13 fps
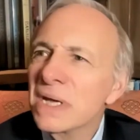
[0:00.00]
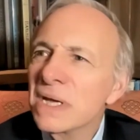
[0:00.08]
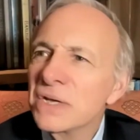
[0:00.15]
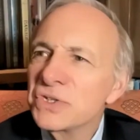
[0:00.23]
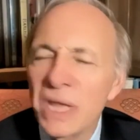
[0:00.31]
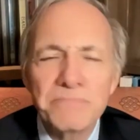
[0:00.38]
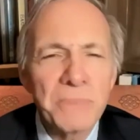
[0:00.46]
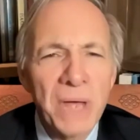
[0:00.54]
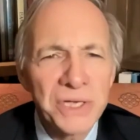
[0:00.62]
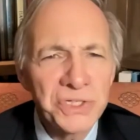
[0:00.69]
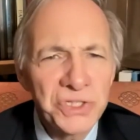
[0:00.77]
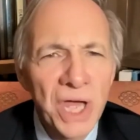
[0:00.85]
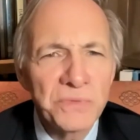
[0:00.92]
sent my
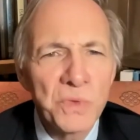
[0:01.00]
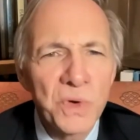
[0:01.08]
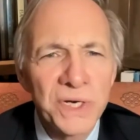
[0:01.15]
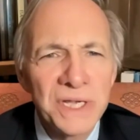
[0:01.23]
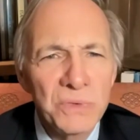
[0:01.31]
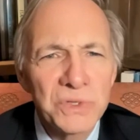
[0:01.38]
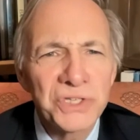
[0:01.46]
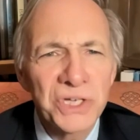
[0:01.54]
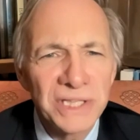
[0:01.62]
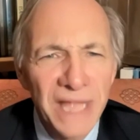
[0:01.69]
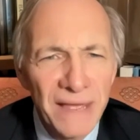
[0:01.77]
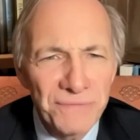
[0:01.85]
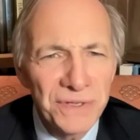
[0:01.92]
son when he was
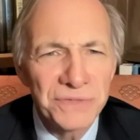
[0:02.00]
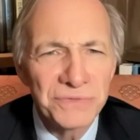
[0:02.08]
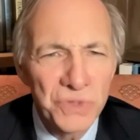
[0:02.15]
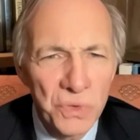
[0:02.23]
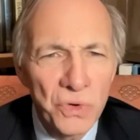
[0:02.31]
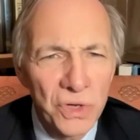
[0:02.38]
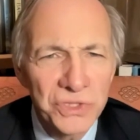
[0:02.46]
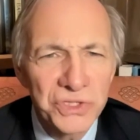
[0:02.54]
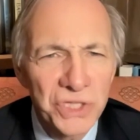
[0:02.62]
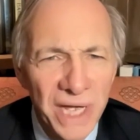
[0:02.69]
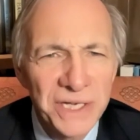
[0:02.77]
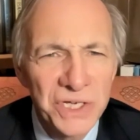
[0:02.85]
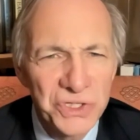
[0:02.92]
11 to an
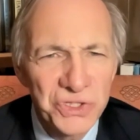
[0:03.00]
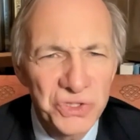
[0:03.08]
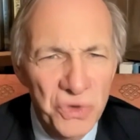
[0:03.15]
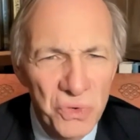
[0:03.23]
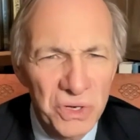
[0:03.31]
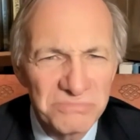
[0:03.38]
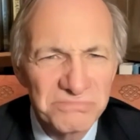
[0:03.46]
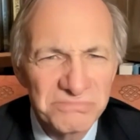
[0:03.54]
all-Chinese school.